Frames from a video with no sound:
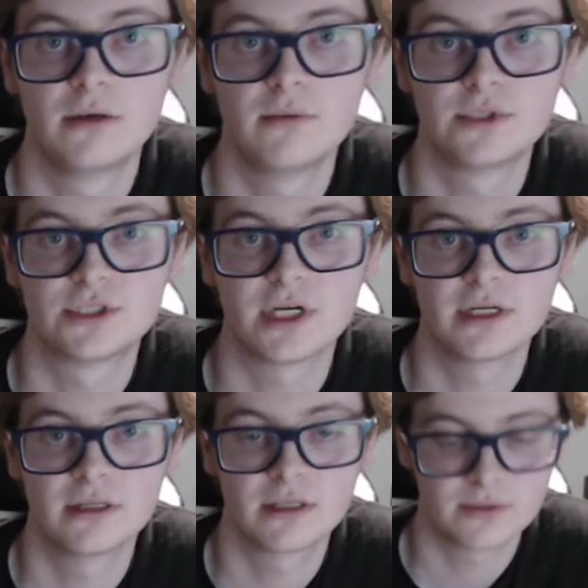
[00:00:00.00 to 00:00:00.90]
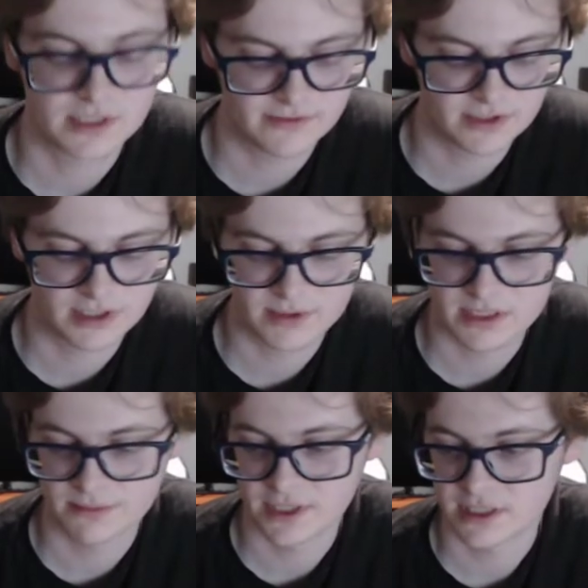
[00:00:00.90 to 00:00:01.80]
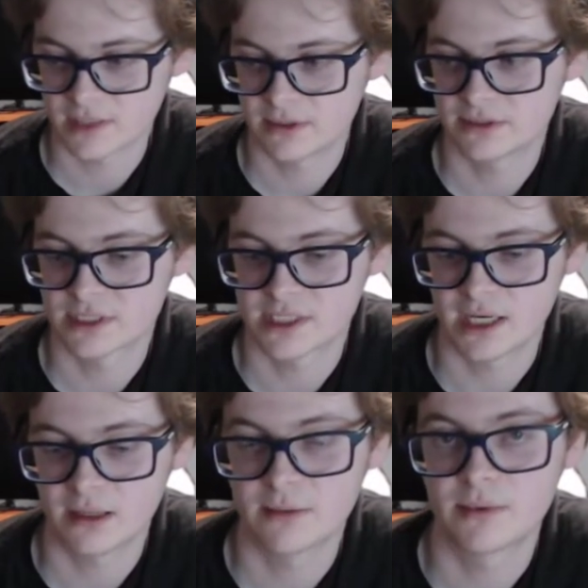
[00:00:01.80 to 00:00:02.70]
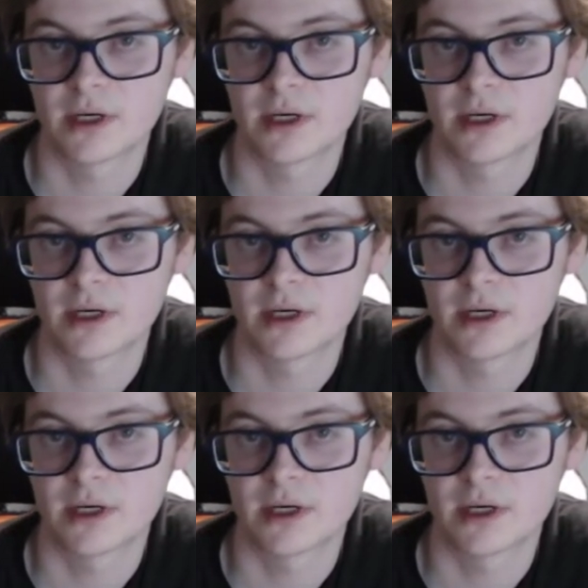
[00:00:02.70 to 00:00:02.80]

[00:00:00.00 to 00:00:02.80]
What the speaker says: which I didn't think was ever going to be something that I'd be able to say,